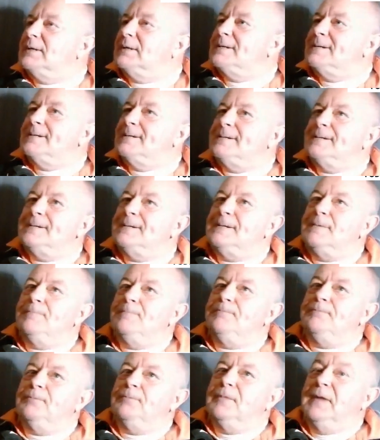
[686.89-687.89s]
it?
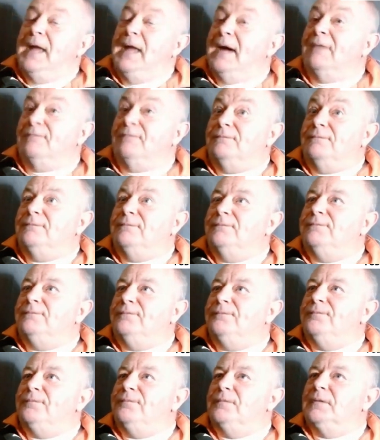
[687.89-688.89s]
To be able
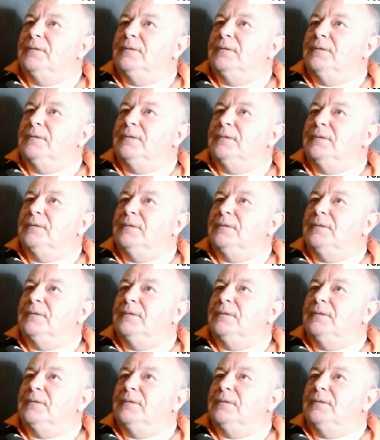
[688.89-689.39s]
to walk